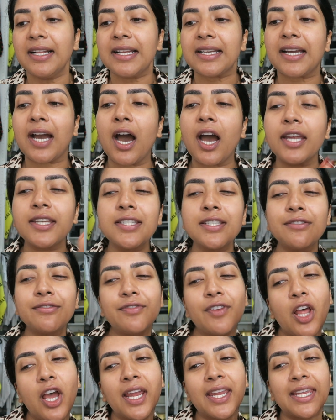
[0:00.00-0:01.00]
kind
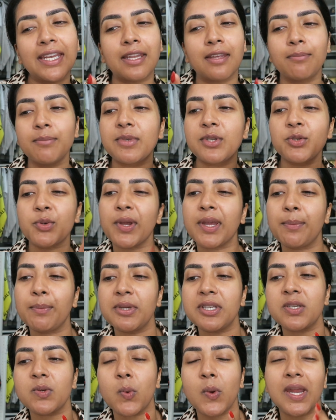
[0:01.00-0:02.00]
of like an in-between
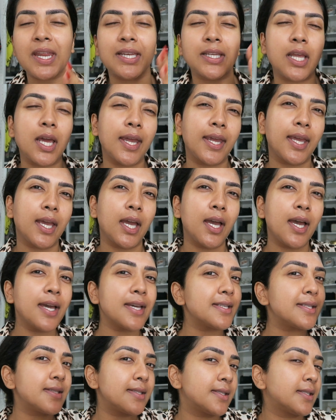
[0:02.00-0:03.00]
between like
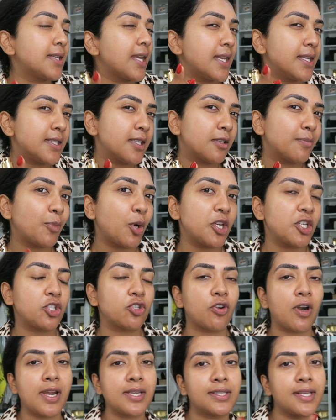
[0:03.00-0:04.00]
a tinted
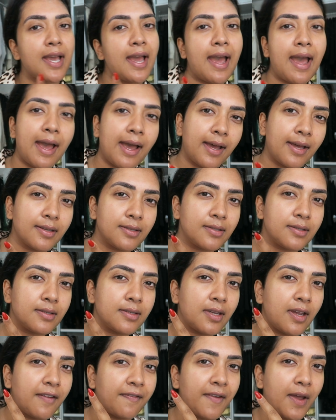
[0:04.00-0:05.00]
moisturizer
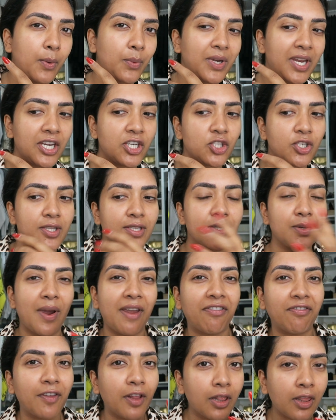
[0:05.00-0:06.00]
and a foundation. So I
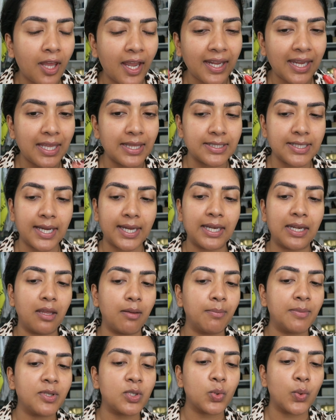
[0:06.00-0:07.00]
feel like it's like an
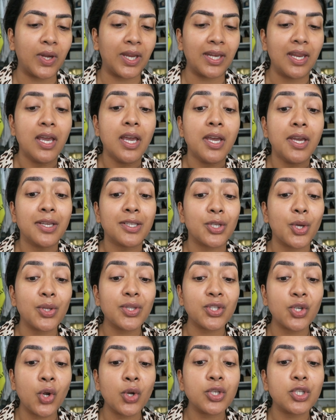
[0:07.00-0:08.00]
in-between. So
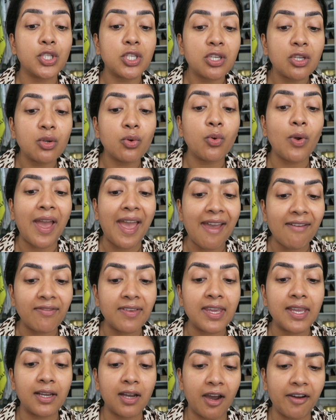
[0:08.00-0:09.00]
it's not too
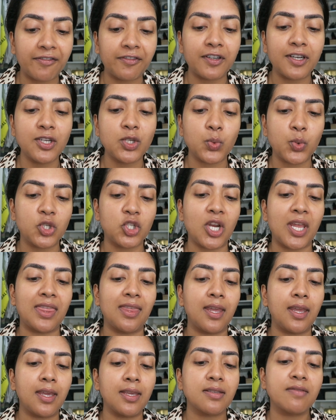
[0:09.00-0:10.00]
heavy coverage, which I
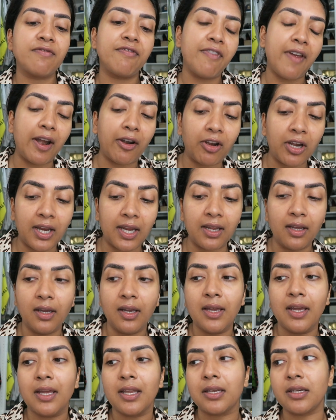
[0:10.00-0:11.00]
think is very
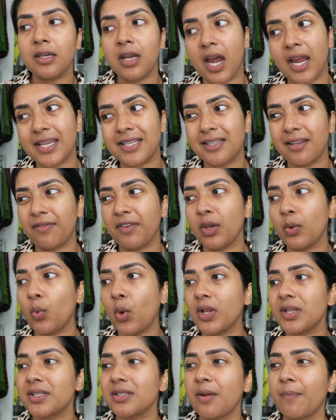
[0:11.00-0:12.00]
nice if you
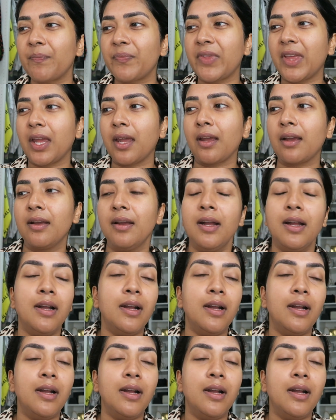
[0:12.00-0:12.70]
want something,